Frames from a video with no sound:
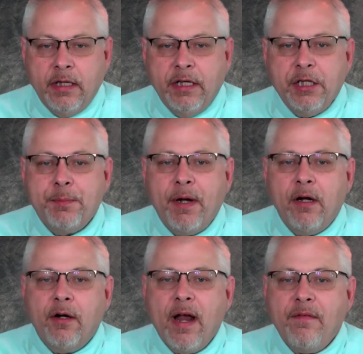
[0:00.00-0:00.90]
Each
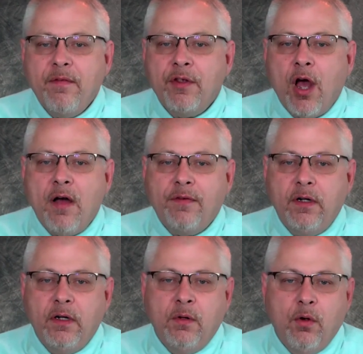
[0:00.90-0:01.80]
paragraph of the
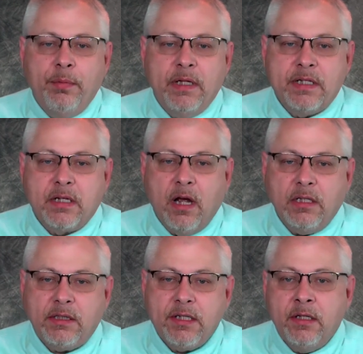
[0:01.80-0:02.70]
offer will be
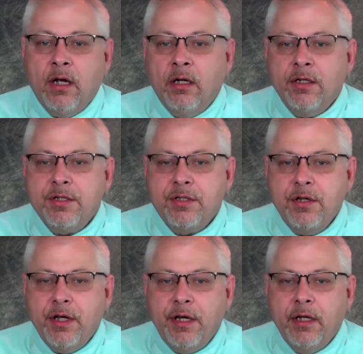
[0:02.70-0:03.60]
discussed and
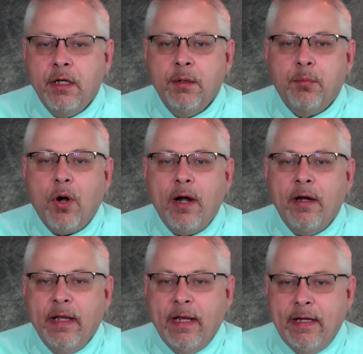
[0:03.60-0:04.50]
understood prior
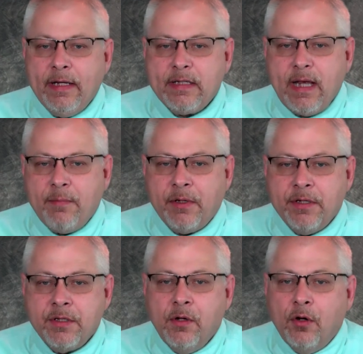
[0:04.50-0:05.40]
to any
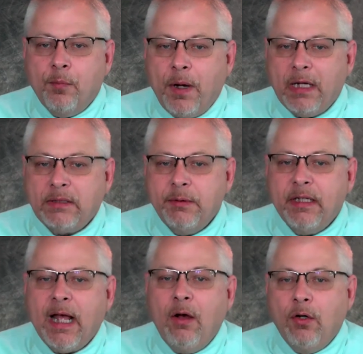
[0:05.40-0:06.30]
acceptance or possibly
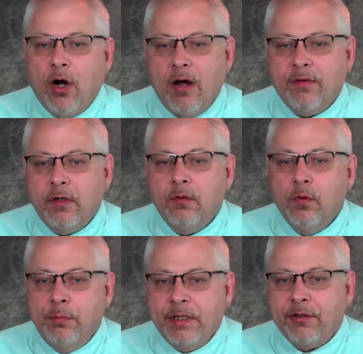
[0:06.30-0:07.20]
a counteroffer
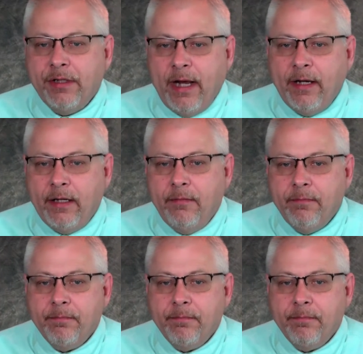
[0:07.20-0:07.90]
will be created.